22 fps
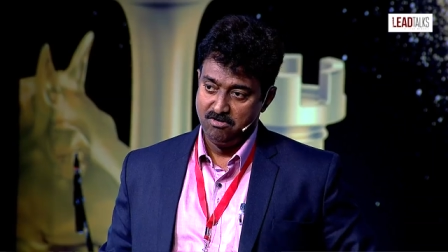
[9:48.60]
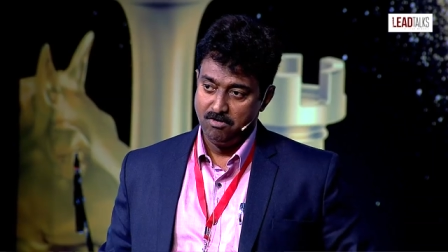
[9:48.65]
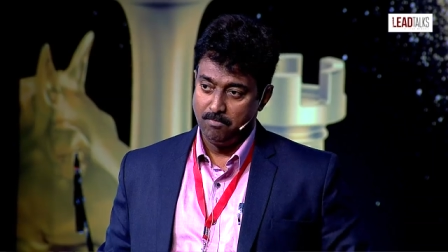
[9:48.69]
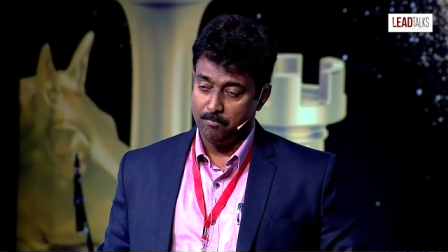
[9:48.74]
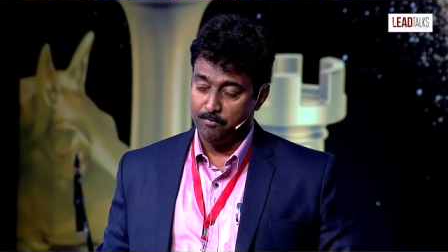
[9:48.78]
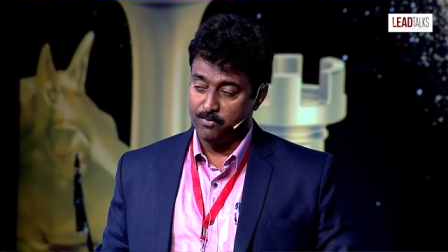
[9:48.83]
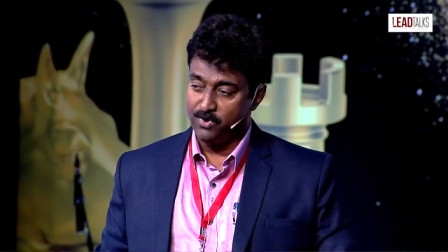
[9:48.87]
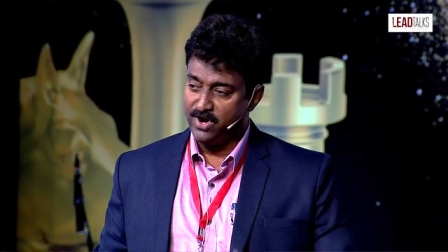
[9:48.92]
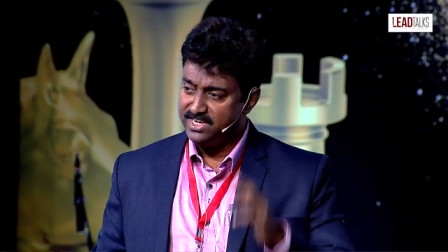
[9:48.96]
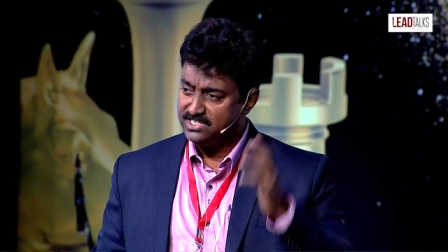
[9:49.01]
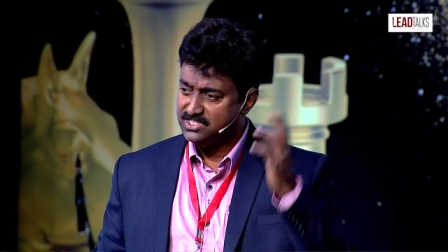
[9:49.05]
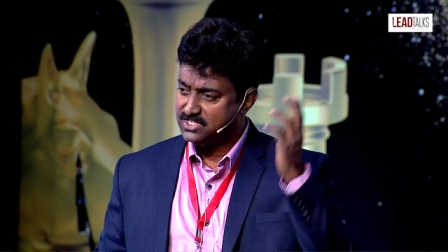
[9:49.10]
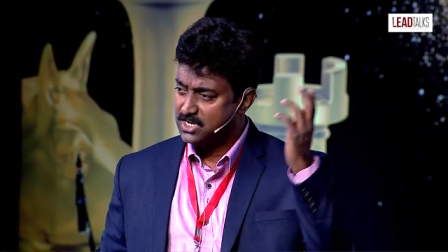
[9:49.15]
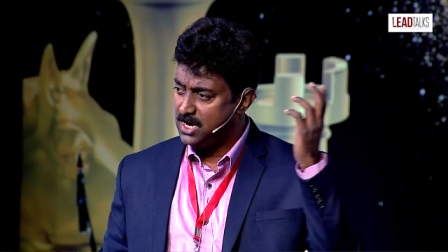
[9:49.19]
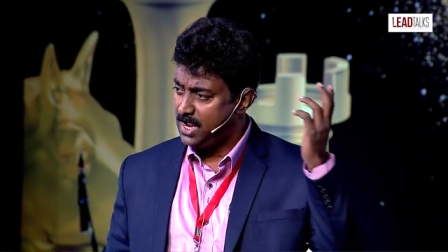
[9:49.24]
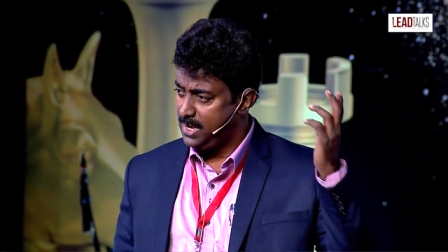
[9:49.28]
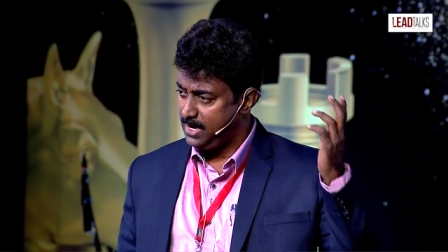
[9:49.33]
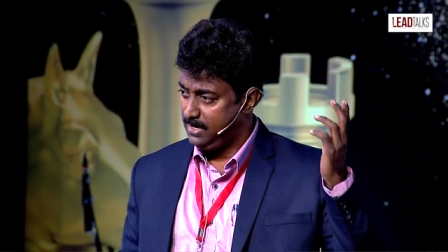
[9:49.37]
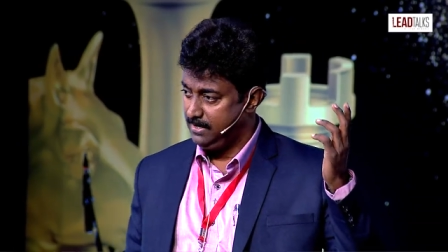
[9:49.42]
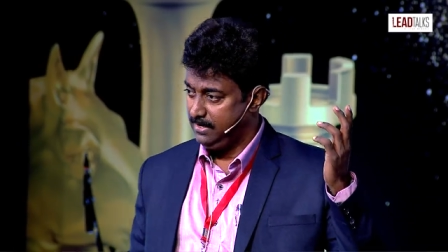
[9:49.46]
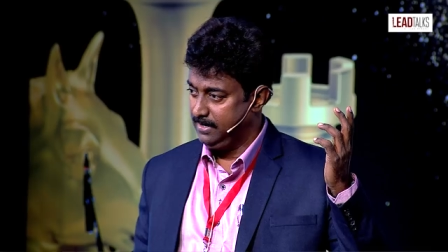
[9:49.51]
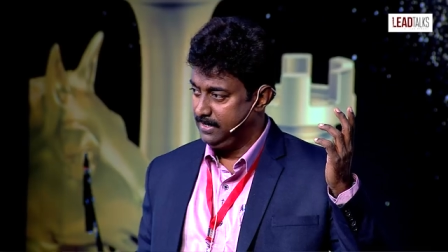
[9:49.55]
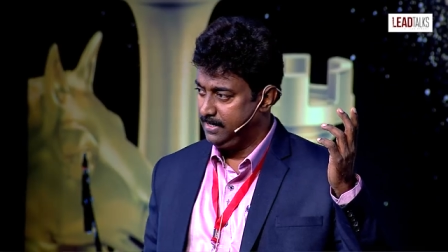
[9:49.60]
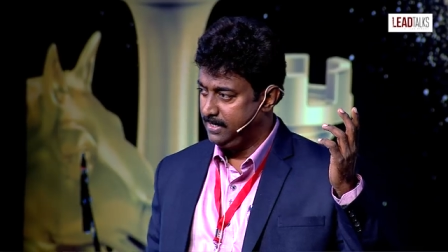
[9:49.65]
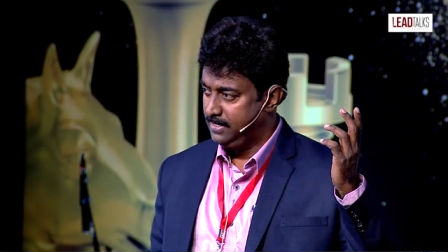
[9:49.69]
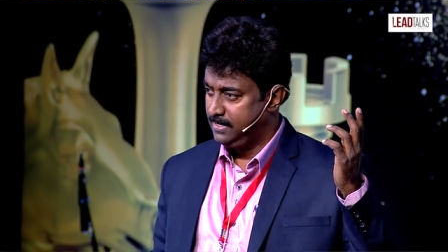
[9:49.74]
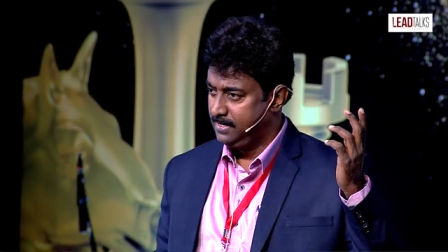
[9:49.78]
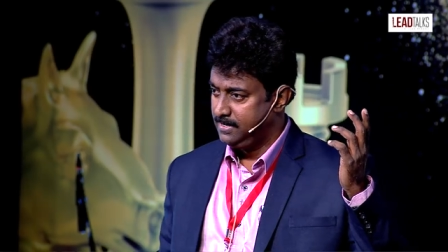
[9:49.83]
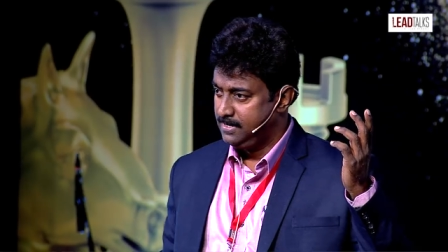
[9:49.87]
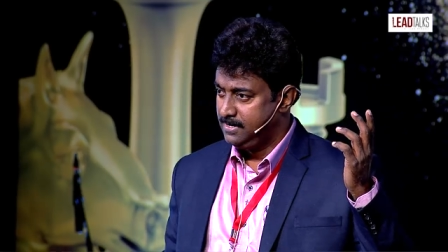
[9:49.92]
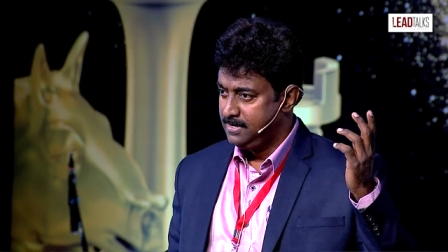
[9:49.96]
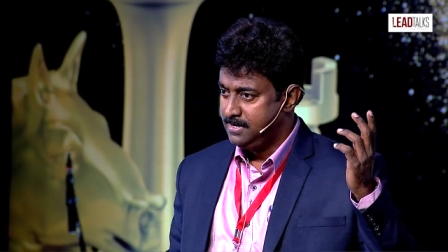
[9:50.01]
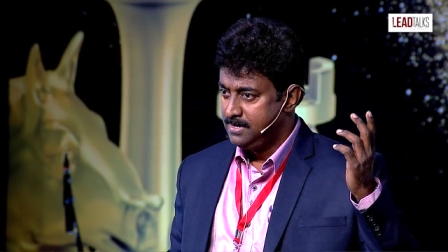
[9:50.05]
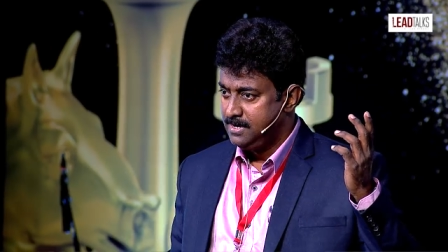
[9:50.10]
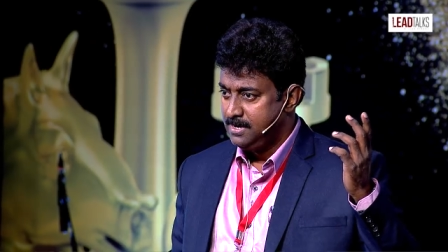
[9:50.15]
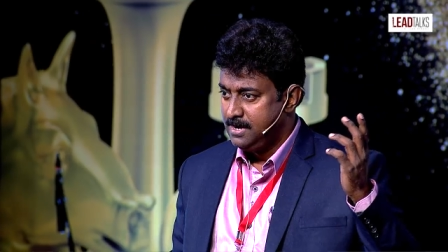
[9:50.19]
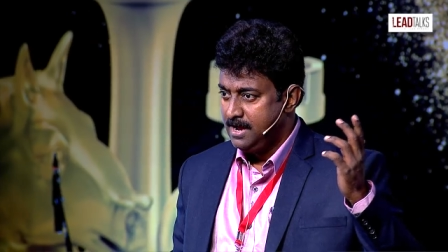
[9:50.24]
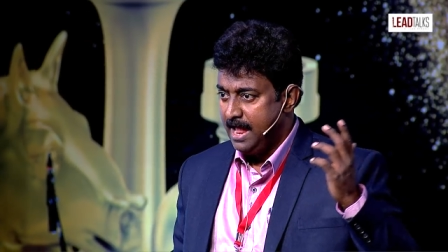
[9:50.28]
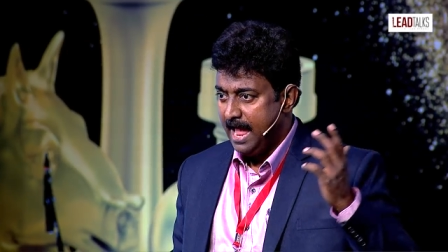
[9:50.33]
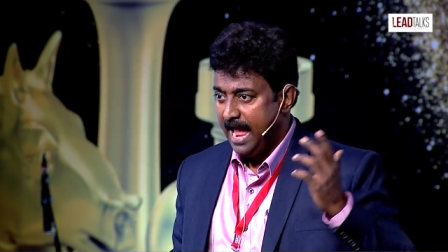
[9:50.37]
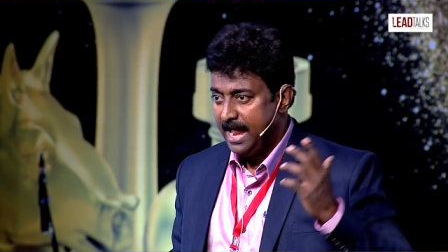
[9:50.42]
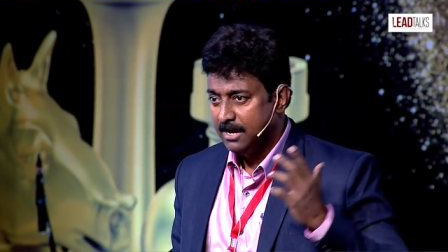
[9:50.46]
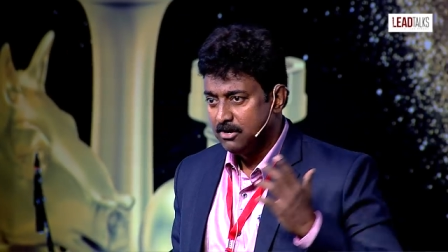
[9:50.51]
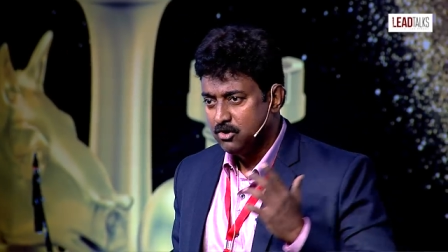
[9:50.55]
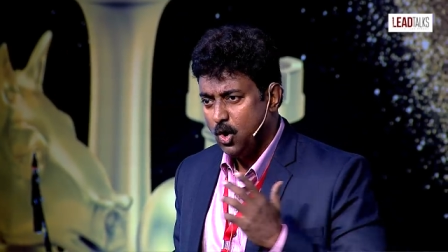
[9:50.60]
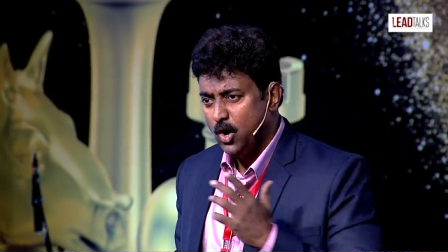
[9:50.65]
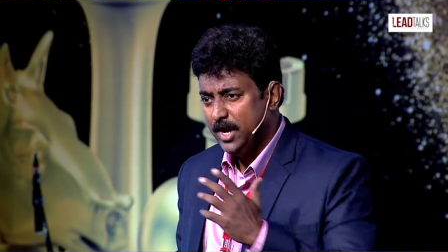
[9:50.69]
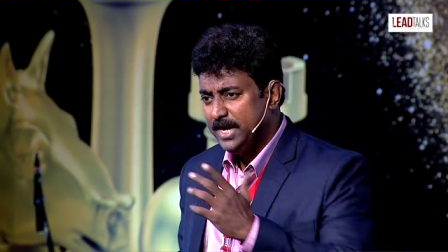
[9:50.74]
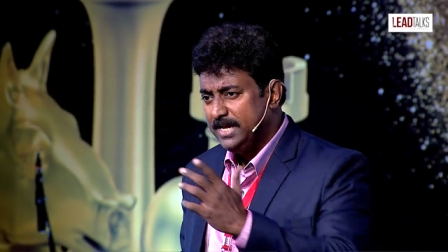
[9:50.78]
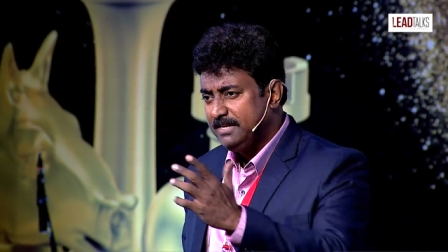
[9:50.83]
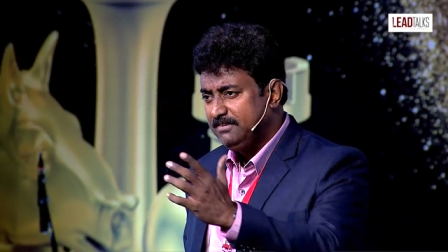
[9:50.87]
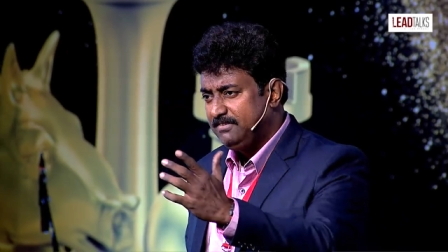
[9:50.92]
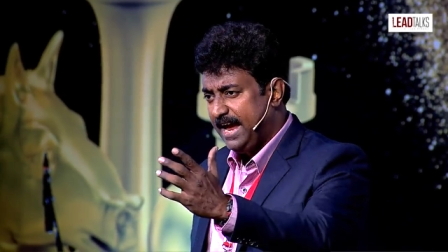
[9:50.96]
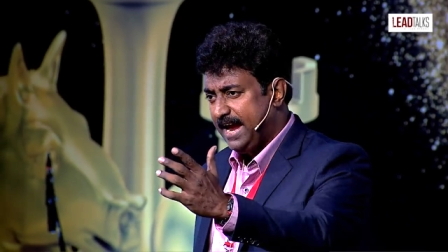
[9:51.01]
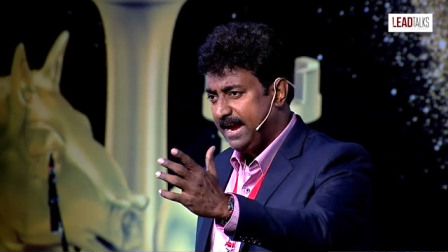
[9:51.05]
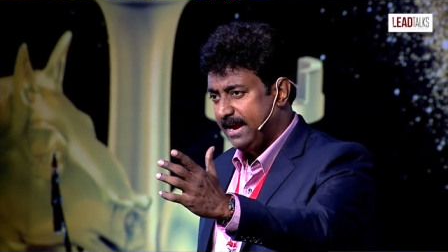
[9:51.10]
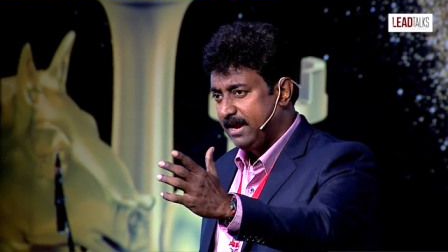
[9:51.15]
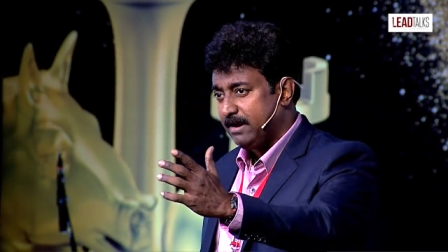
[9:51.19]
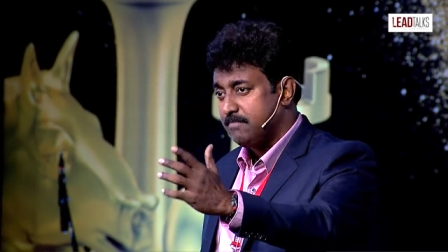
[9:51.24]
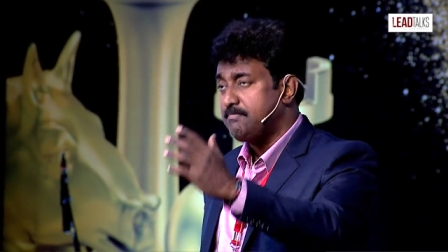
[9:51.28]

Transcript: Praise God. And going there,